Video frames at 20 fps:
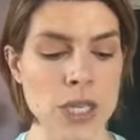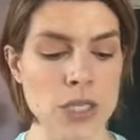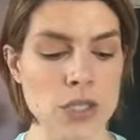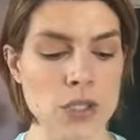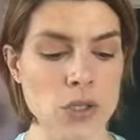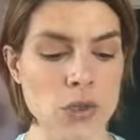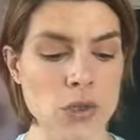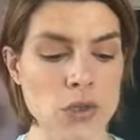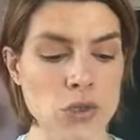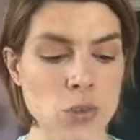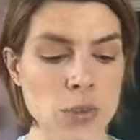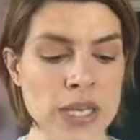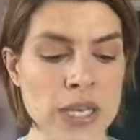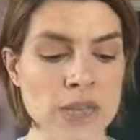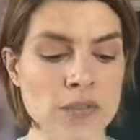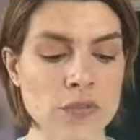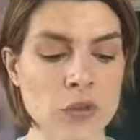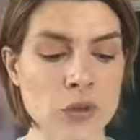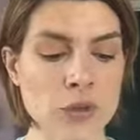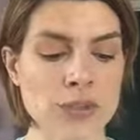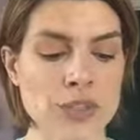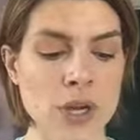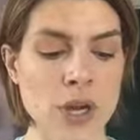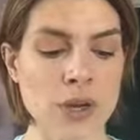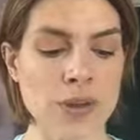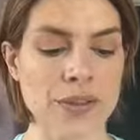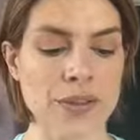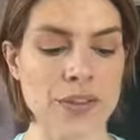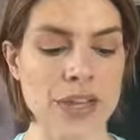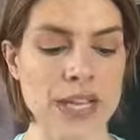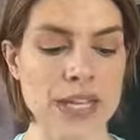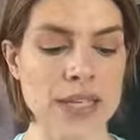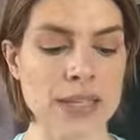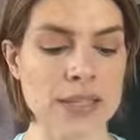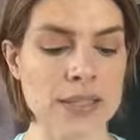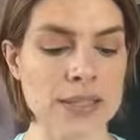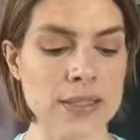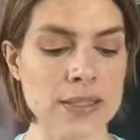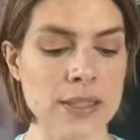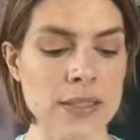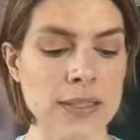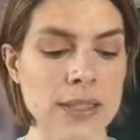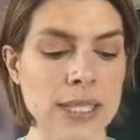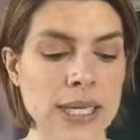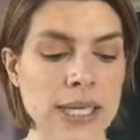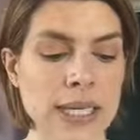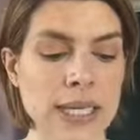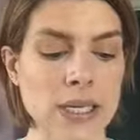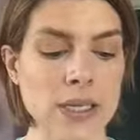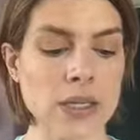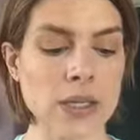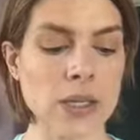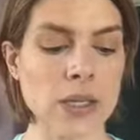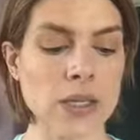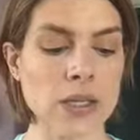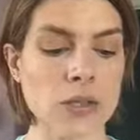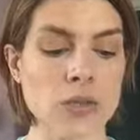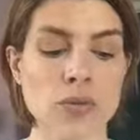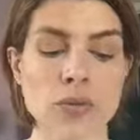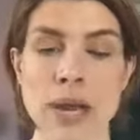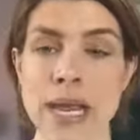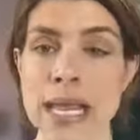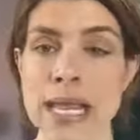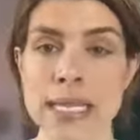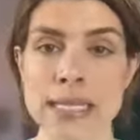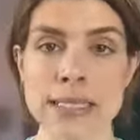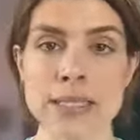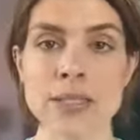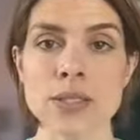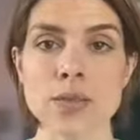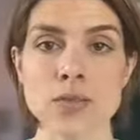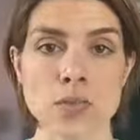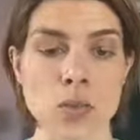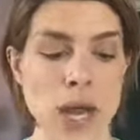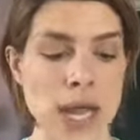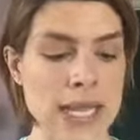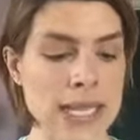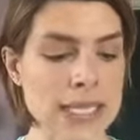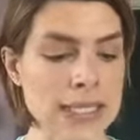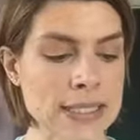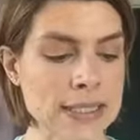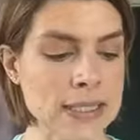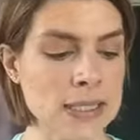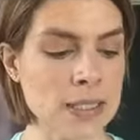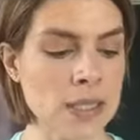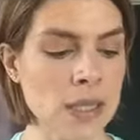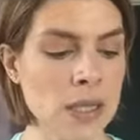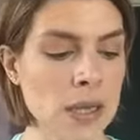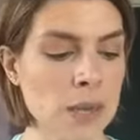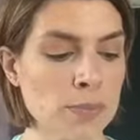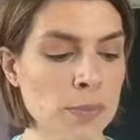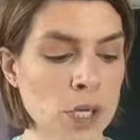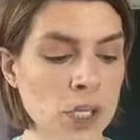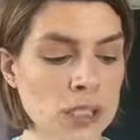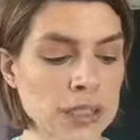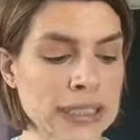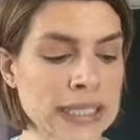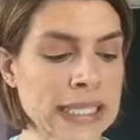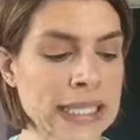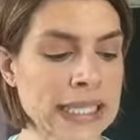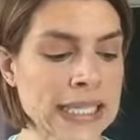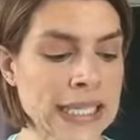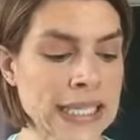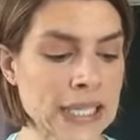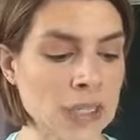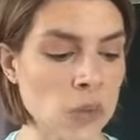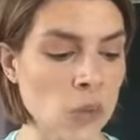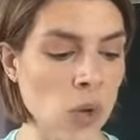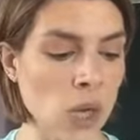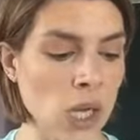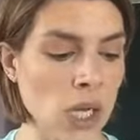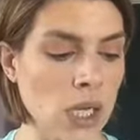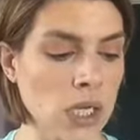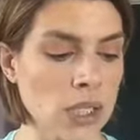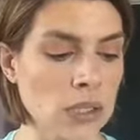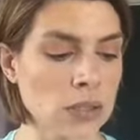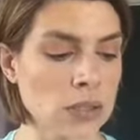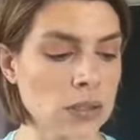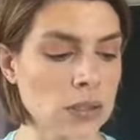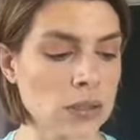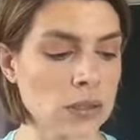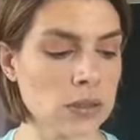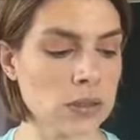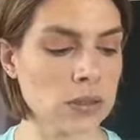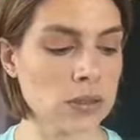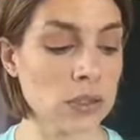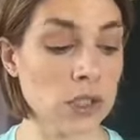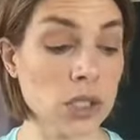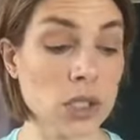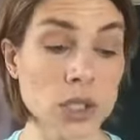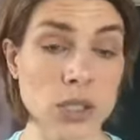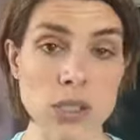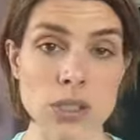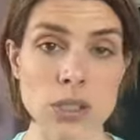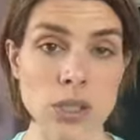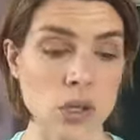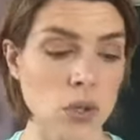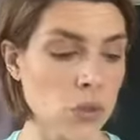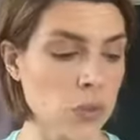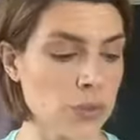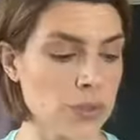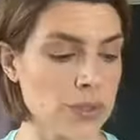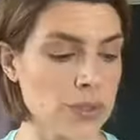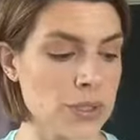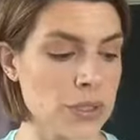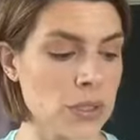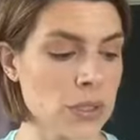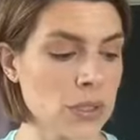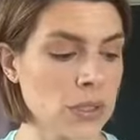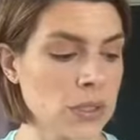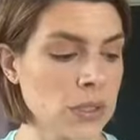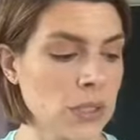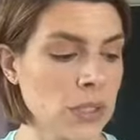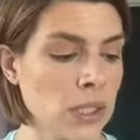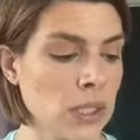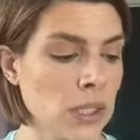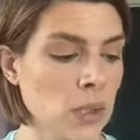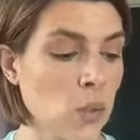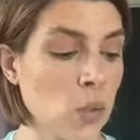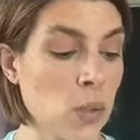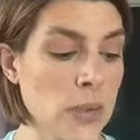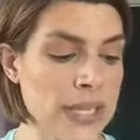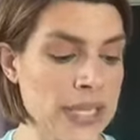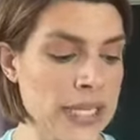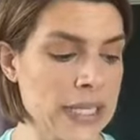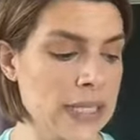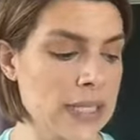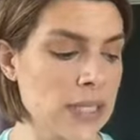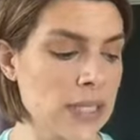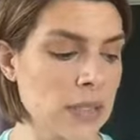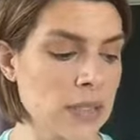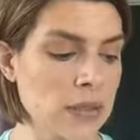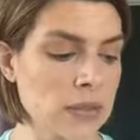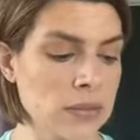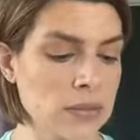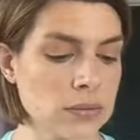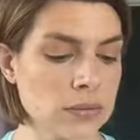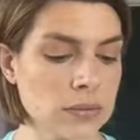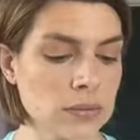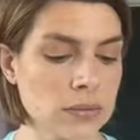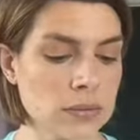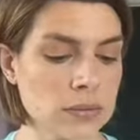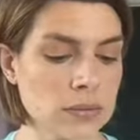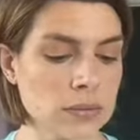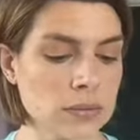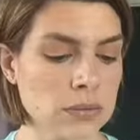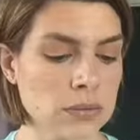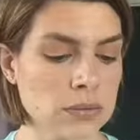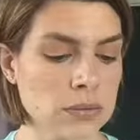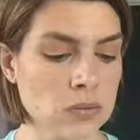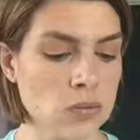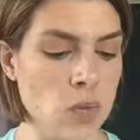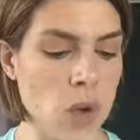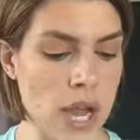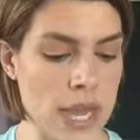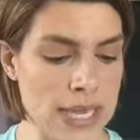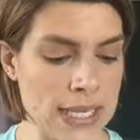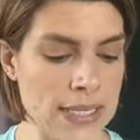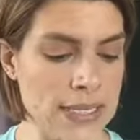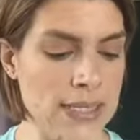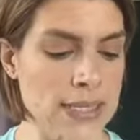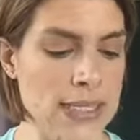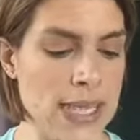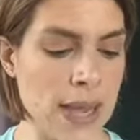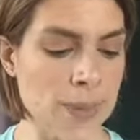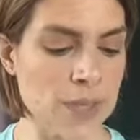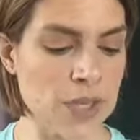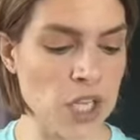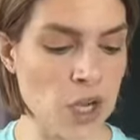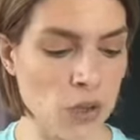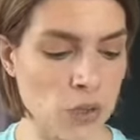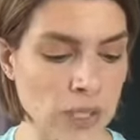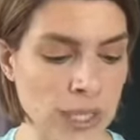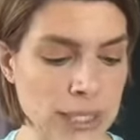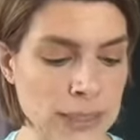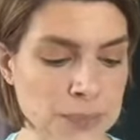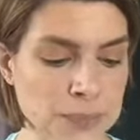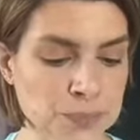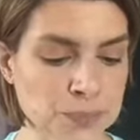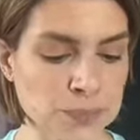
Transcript: So sweet foods are things like grains, rice, barley, quinoa, cooked oats, wheat, rice, tapioca.